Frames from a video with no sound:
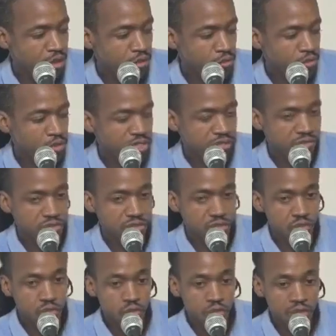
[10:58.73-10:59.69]
which I'm
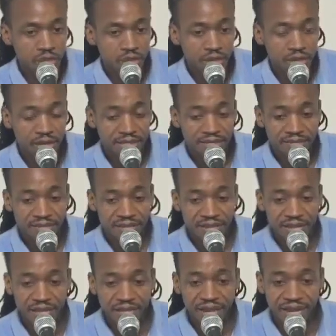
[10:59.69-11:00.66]
sure is something
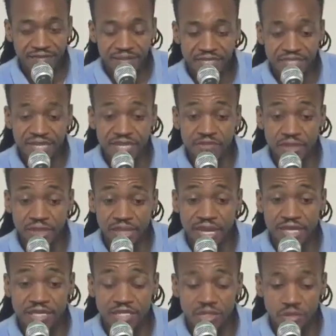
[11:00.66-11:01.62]
that a lot of us can
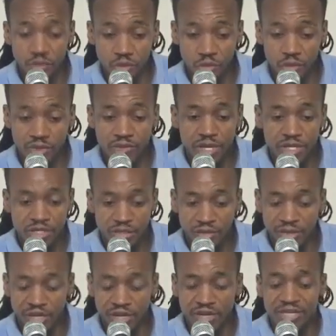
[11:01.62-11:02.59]
relate to, especially
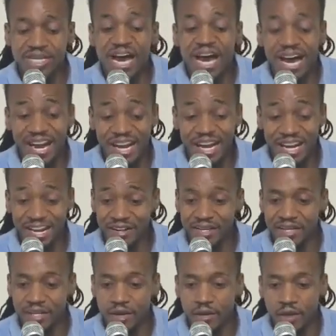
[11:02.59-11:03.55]
when you're tired,
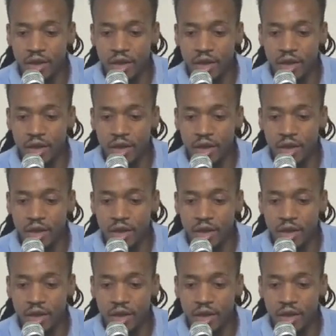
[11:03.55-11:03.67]
you know,